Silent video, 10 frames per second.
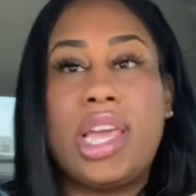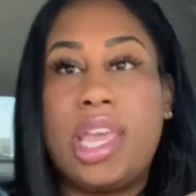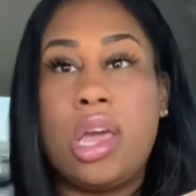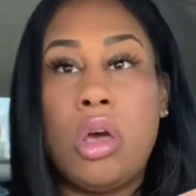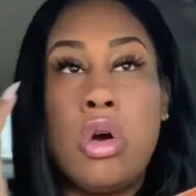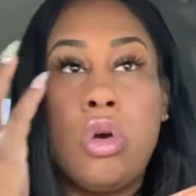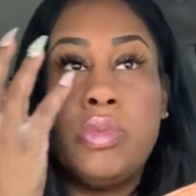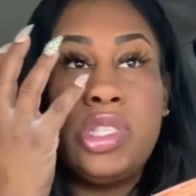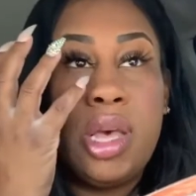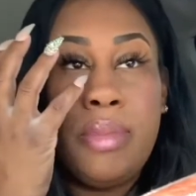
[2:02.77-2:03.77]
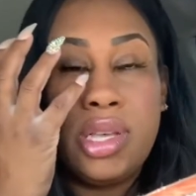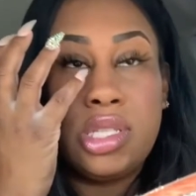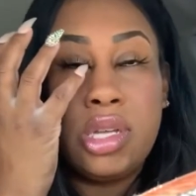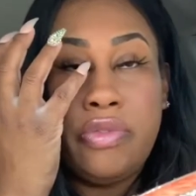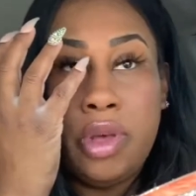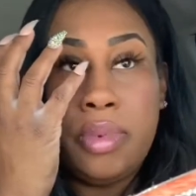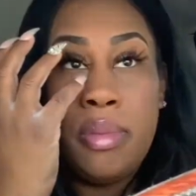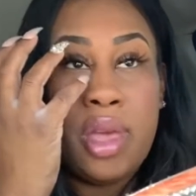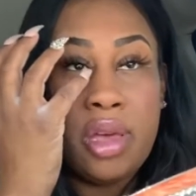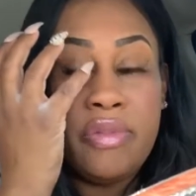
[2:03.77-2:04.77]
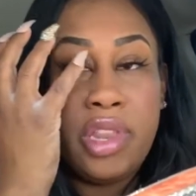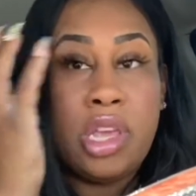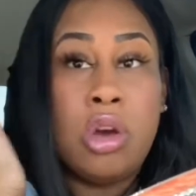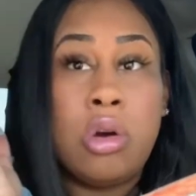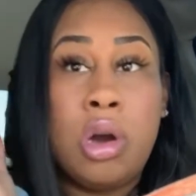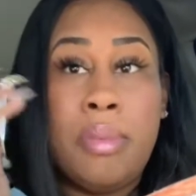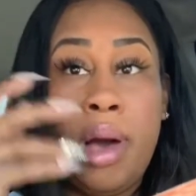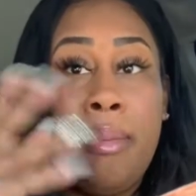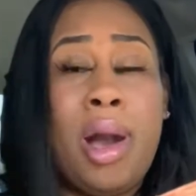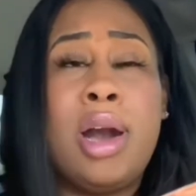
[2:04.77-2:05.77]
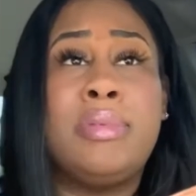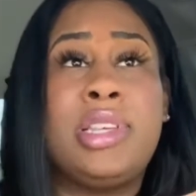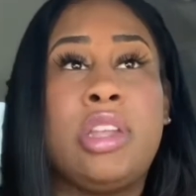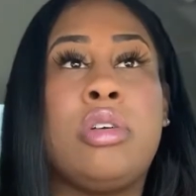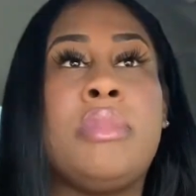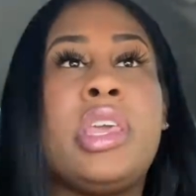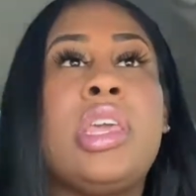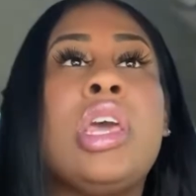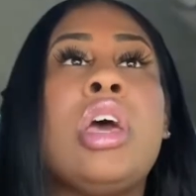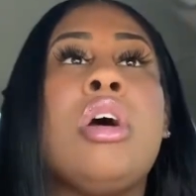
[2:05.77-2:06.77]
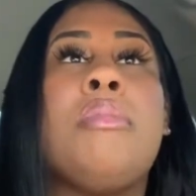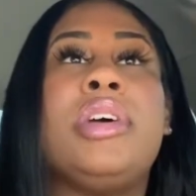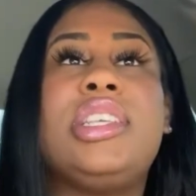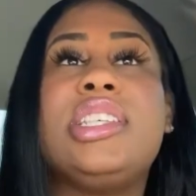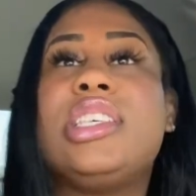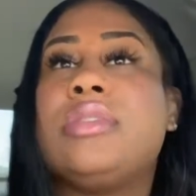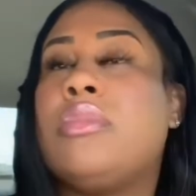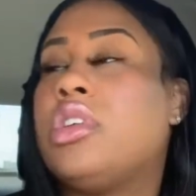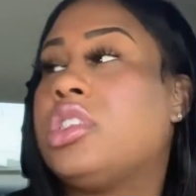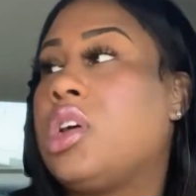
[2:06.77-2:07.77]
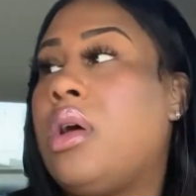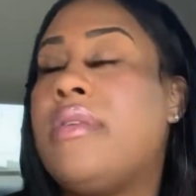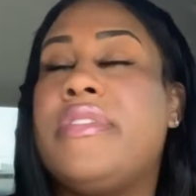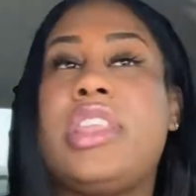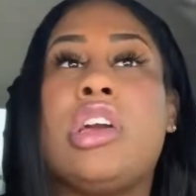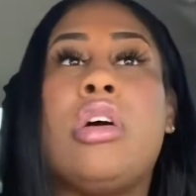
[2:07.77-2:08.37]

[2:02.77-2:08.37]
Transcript: get home, set my stuff up and make a video about my update on me. But this is more so a video